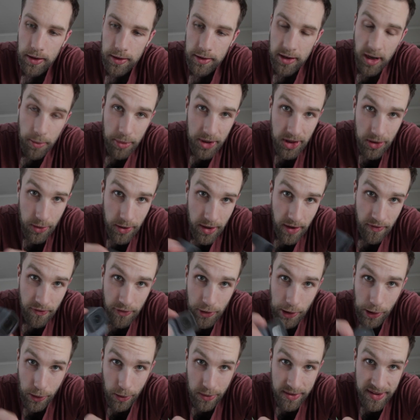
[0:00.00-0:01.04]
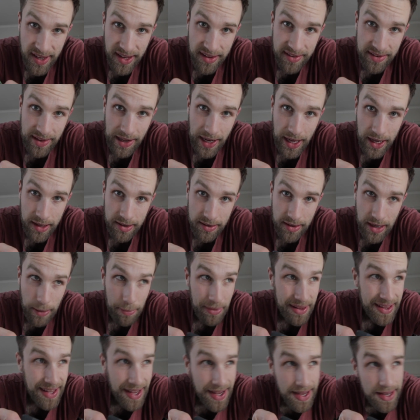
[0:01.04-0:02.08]
So I've been doing a few little tests the last
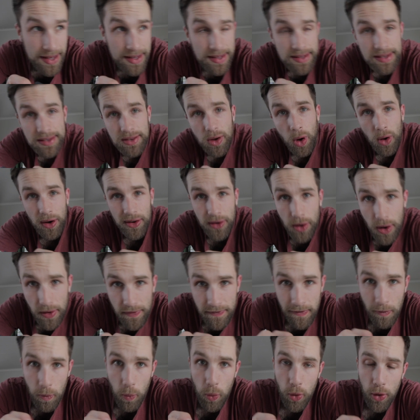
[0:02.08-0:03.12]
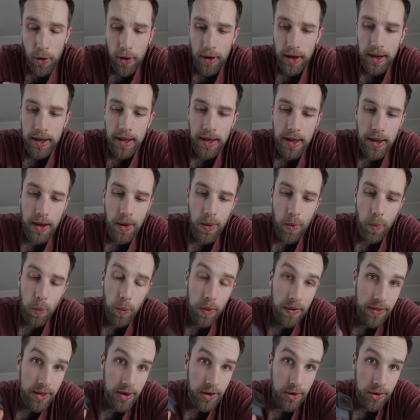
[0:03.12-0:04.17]
couple of days on and off at work
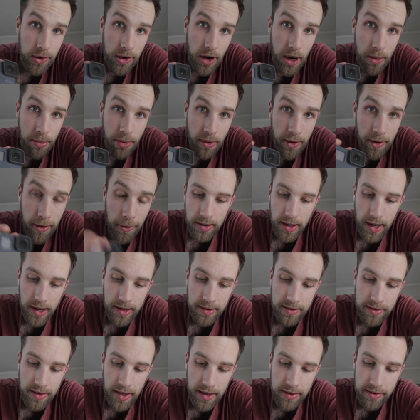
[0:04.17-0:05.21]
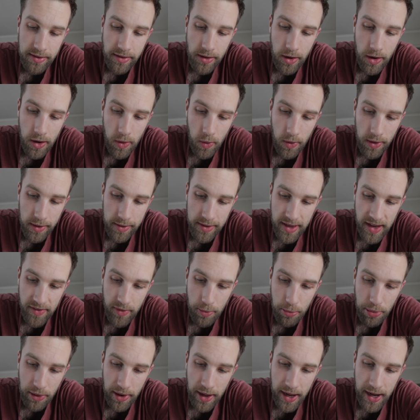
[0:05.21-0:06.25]
with the new GoPro. Today's test though, I wanted to have a
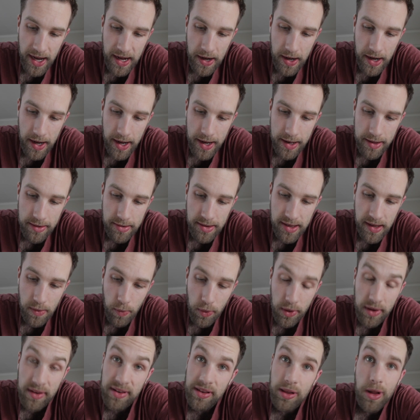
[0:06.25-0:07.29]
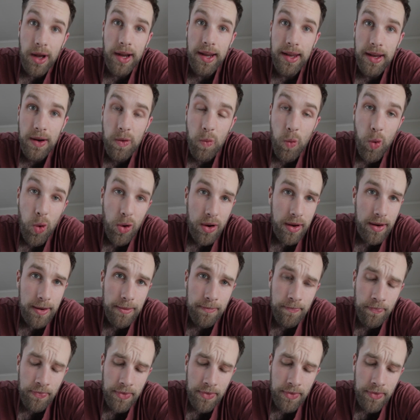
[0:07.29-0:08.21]
play and see what it's like in water.